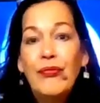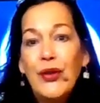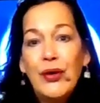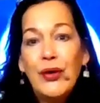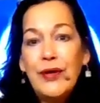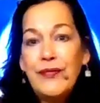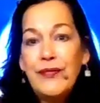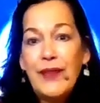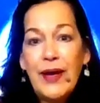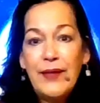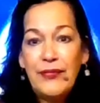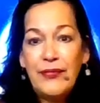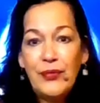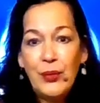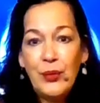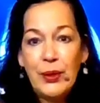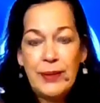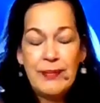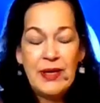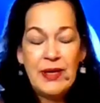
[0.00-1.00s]
35,
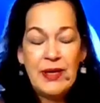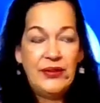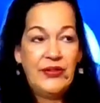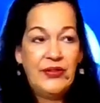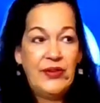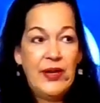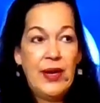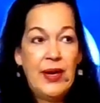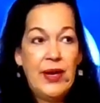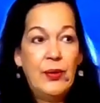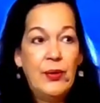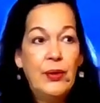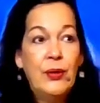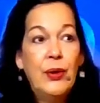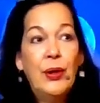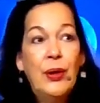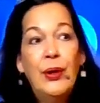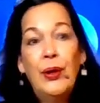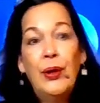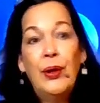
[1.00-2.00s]
40 miles an hour.
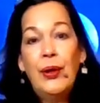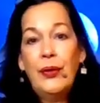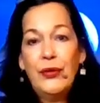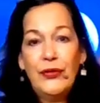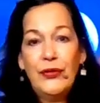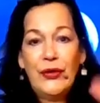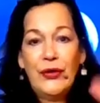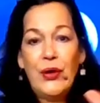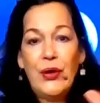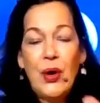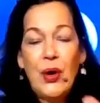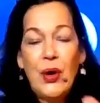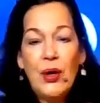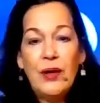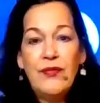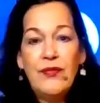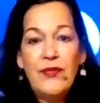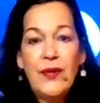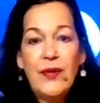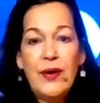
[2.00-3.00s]
There's a
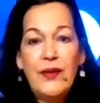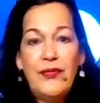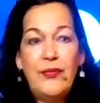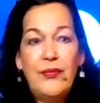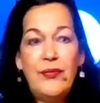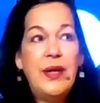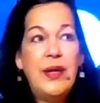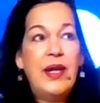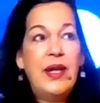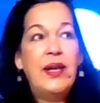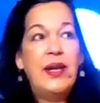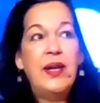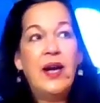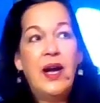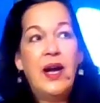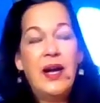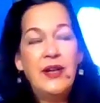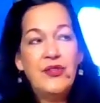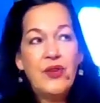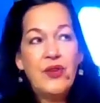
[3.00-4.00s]
car in front of me.
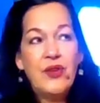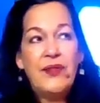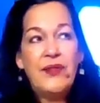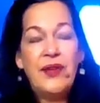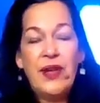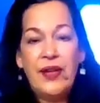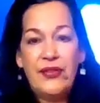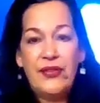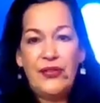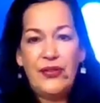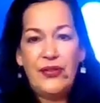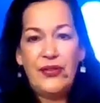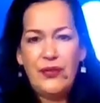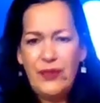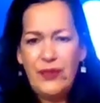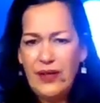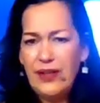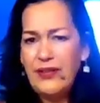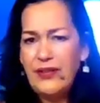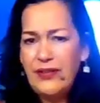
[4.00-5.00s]
I drive an
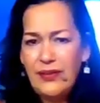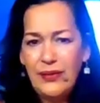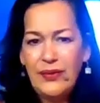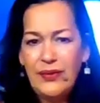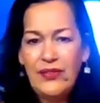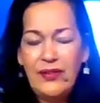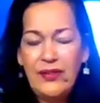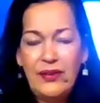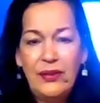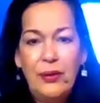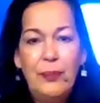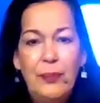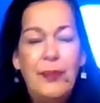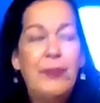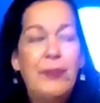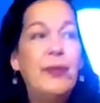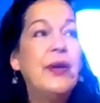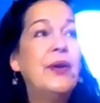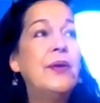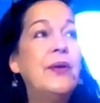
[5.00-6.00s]
SUV, so it's a little
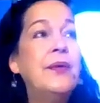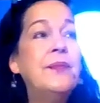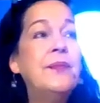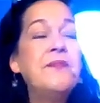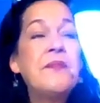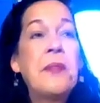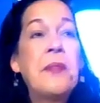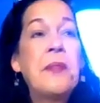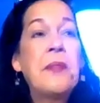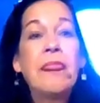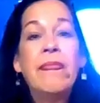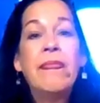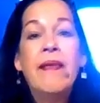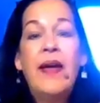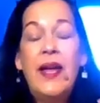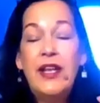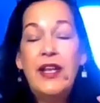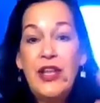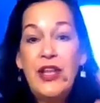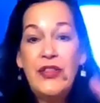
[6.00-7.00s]
bit bigger.
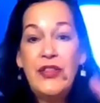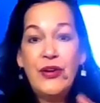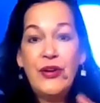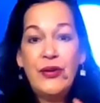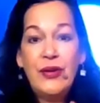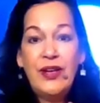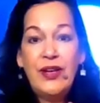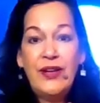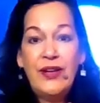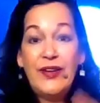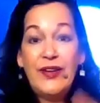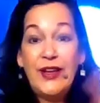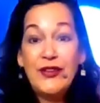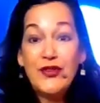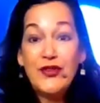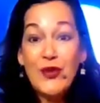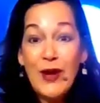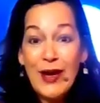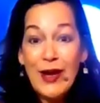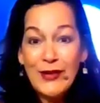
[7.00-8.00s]
And then there is
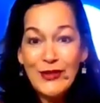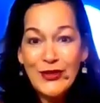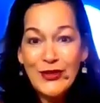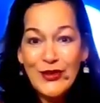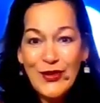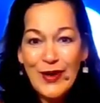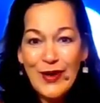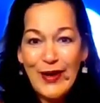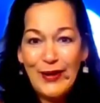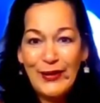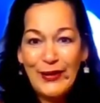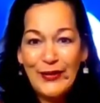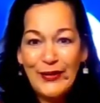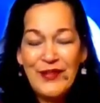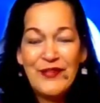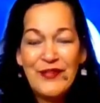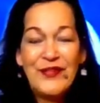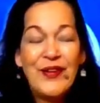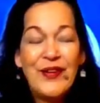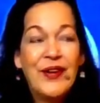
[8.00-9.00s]
a tractor
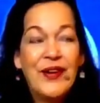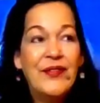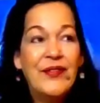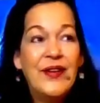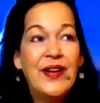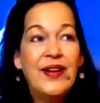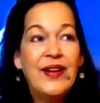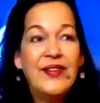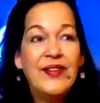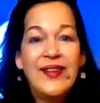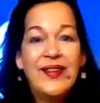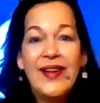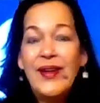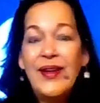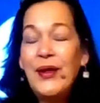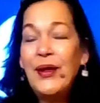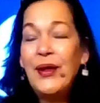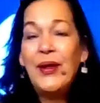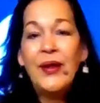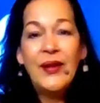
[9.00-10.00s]
trailer in front of us.
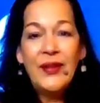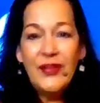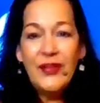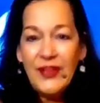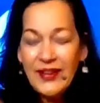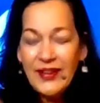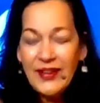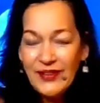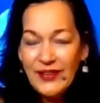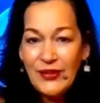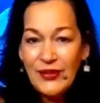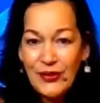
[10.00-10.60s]
This